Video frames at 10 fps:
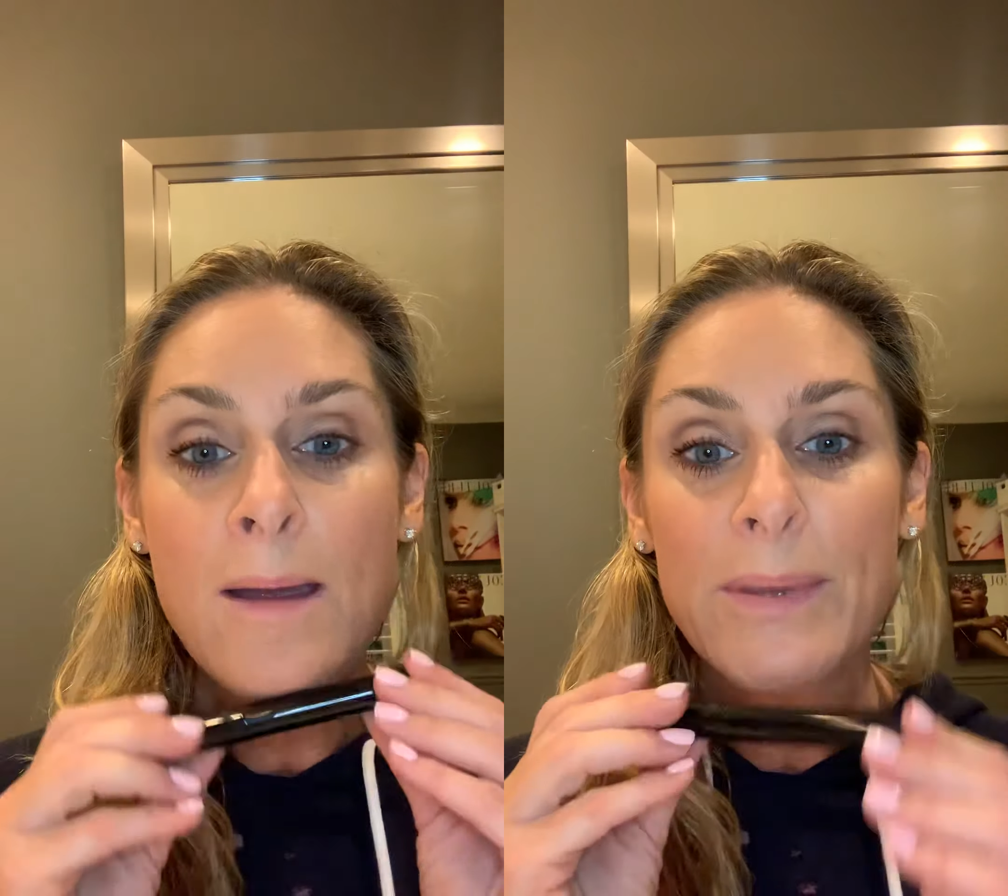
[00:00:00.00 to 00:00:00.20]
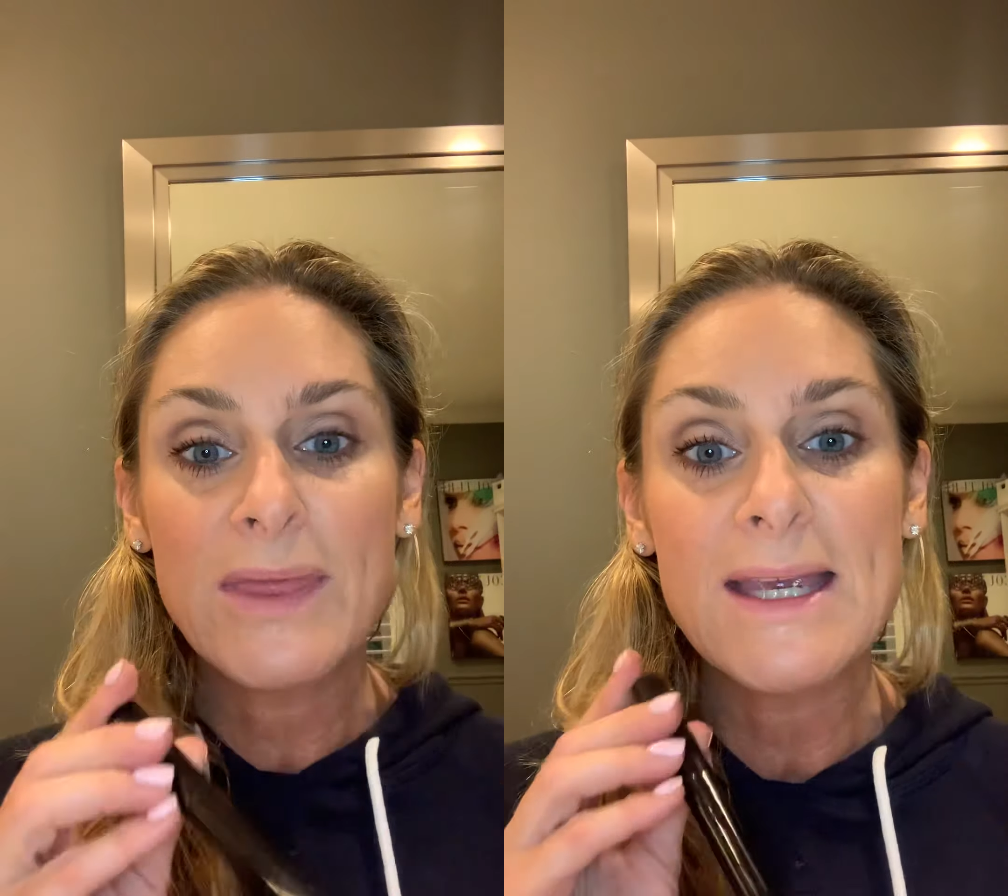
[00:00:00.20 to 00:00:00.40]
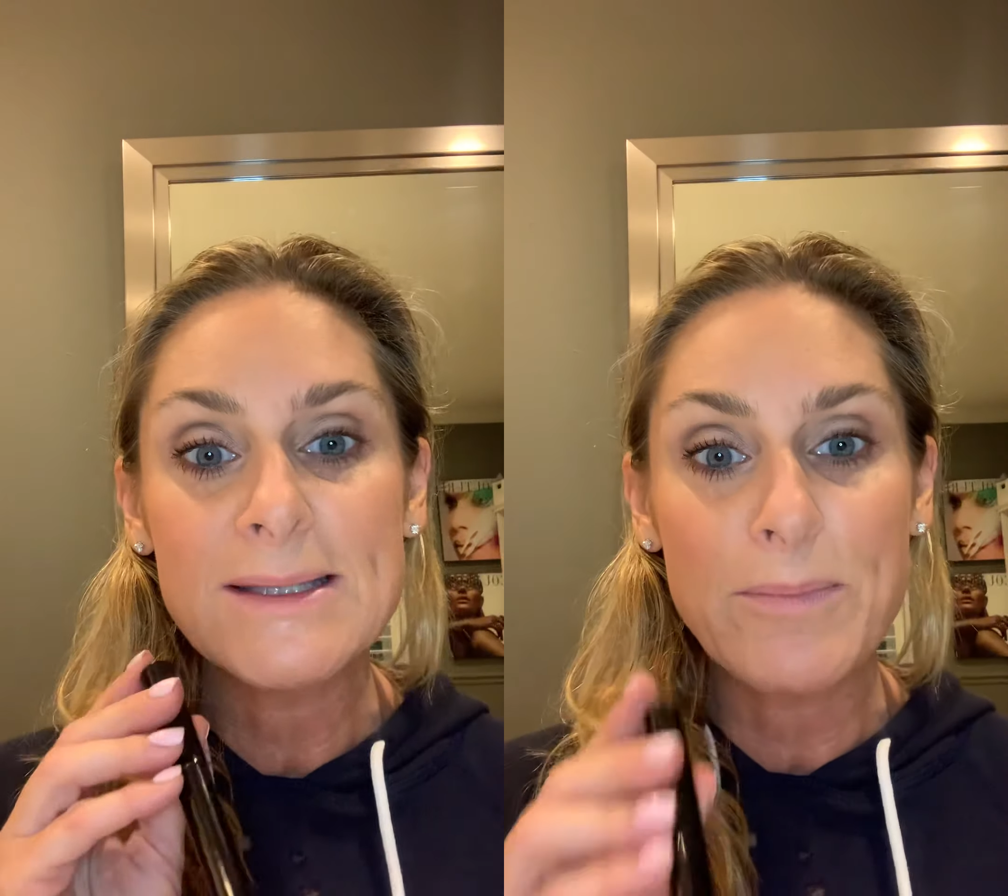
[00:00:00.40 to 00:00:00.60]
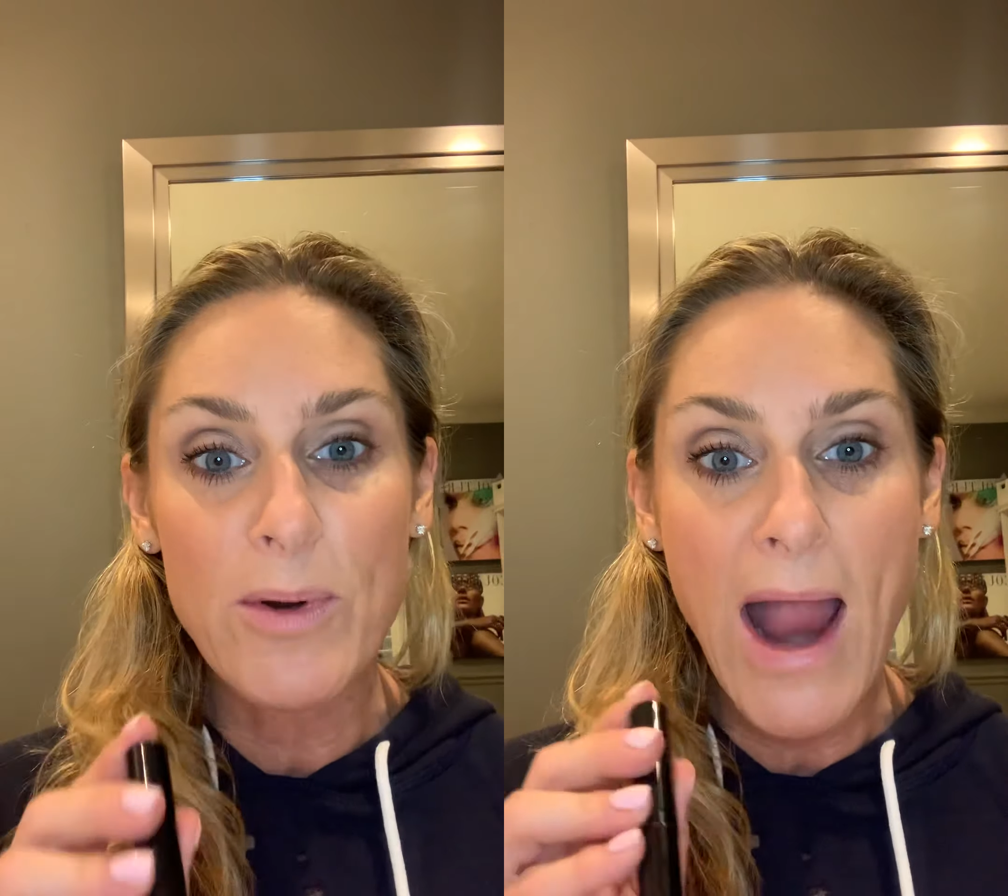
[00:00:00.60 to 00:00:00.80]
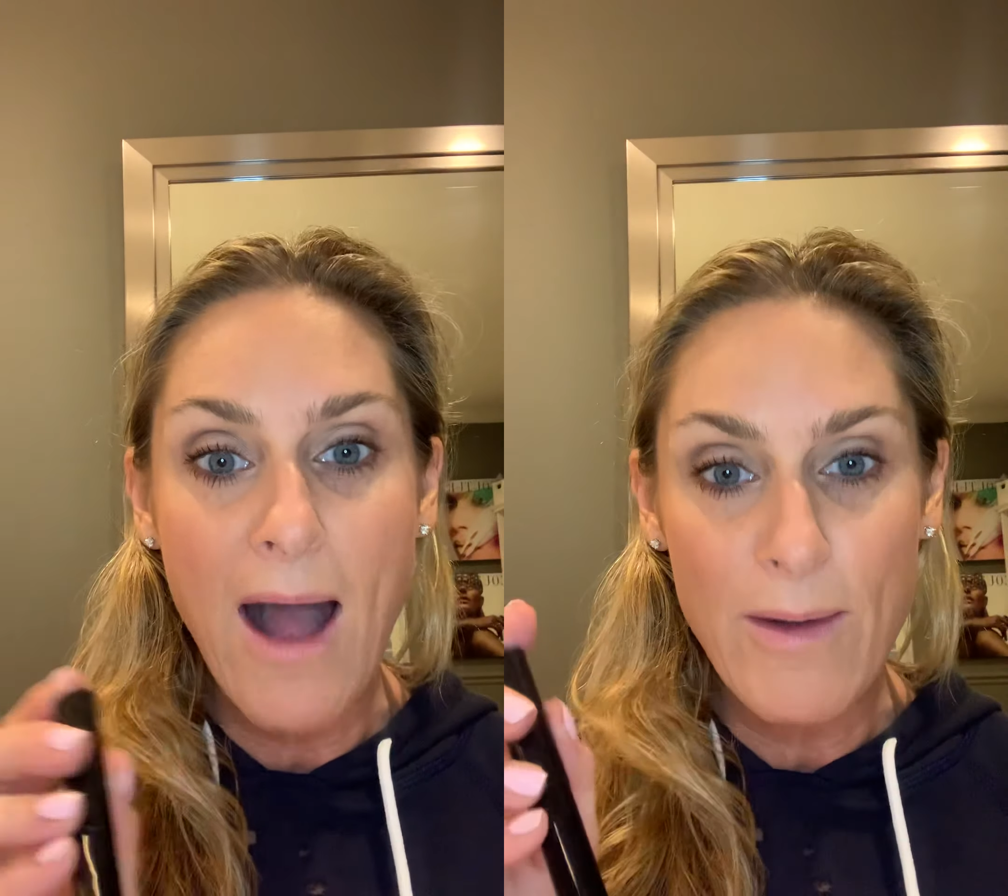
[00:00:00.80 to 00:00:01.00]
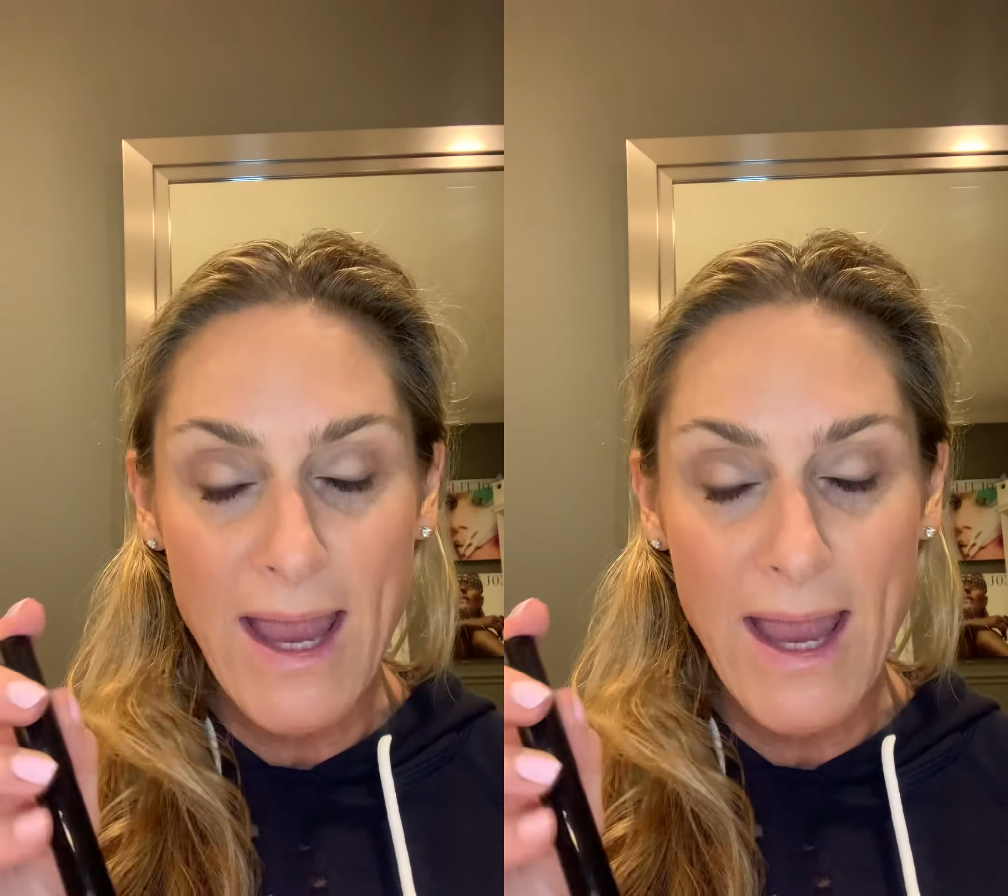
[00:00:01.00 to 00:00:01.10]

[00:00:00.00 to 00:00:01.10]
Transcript: but these brow